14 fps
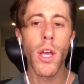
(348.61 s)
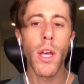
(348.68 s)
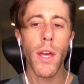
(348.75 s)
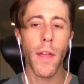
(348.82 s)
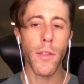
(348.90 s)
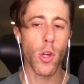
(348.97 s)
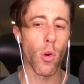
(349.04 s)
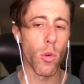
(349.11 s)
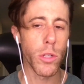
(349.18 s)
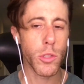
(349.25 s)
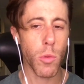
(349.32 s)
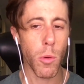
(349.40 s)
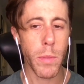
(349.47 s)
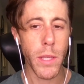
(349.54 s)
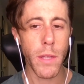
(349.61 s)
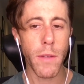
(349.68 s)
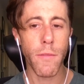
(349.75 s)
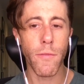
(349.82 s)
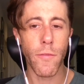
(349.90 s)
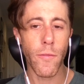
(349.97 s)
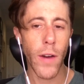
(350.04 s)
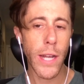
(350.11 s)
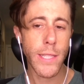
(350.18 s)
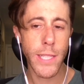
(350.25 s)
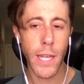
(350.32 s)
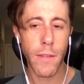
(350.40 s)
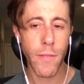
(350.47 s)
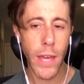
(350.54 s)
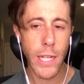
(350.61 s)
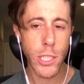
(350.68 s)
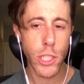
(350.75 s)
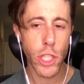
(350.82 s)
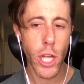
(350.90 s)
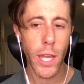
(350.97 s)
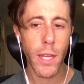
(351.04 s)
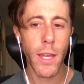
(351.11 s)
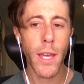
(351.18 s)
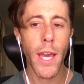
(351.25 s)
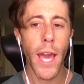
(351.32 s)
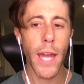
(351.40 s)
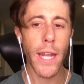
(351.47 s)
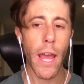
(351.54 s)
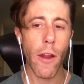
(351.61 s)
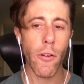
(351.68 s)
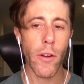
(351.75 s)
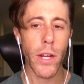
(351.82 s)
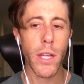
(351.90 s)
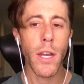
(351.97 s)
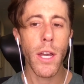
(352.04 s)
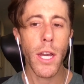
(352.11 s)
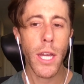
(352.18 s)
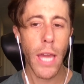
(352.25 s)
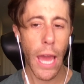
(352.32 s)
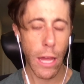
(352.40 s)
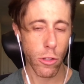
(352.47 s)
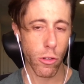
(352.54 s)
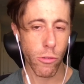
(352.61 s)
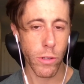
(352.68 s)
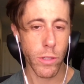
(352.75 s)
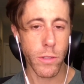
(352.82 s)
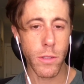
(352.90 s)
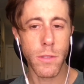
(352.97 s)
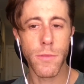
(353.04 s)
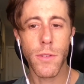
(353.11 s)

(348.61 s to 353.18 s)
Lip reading: And the goalies will be Vitek Vanacek and Eric Kallagren.